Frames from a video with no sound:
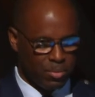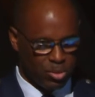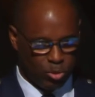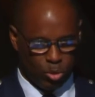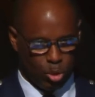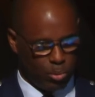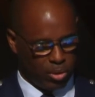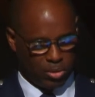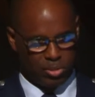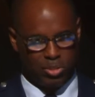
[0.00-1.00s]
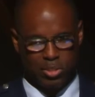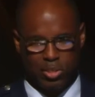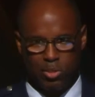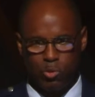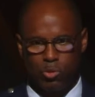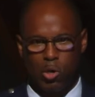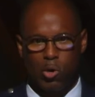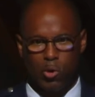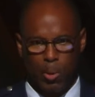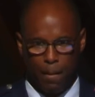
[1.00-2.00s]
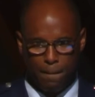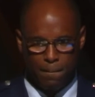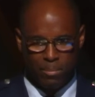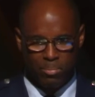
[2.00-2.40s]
So global health is just a new term